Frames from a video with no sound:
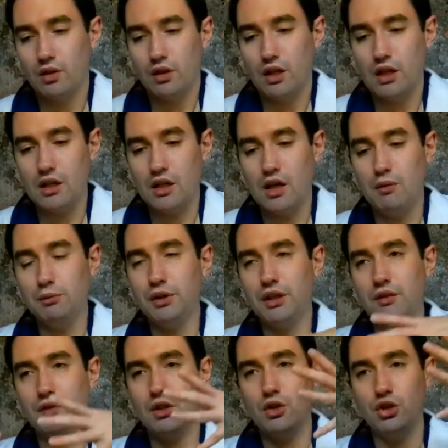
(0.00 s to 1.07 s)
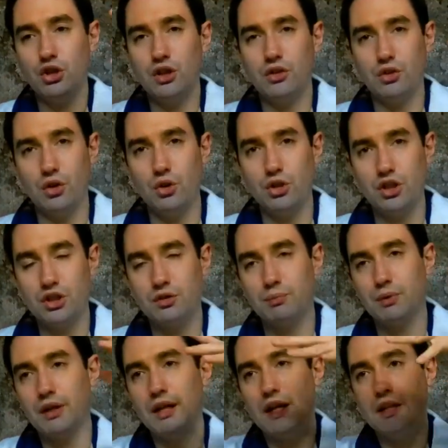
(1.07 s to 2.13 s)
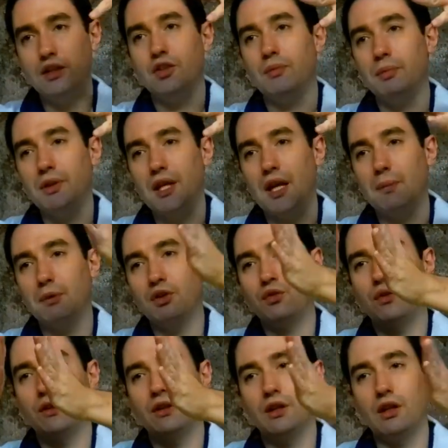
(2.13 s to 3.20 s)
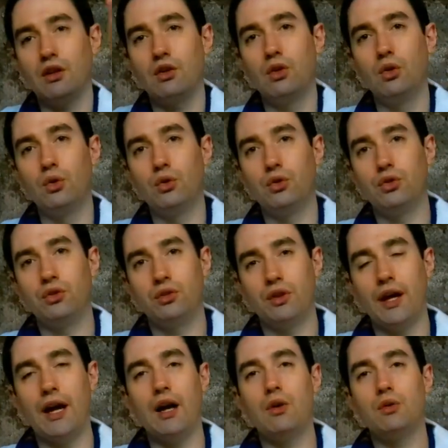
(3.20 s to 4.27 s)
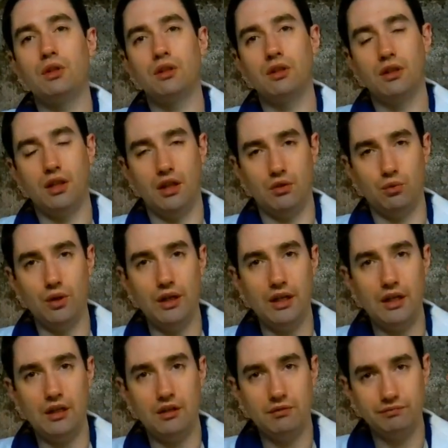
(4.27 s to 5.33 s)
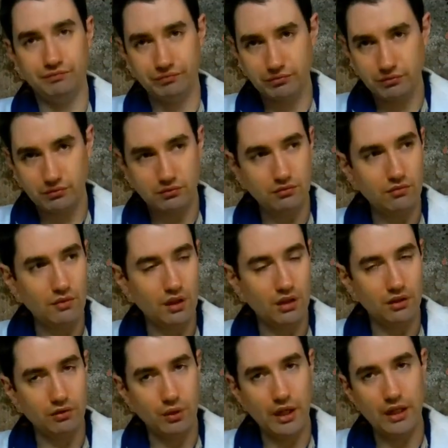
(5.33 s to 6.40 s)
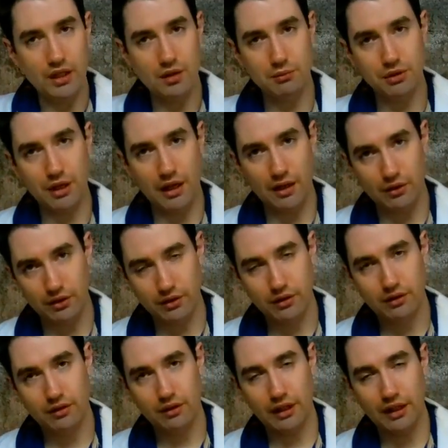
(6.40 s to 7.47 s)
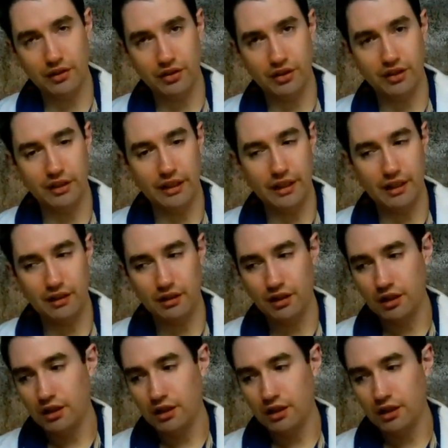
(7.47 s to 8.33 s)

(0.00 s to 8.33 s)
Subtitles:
It comes out of the ocean as ocean spray, ends up in the atmosphere, and goes out. And on rain, the rain comes down, lands on the land.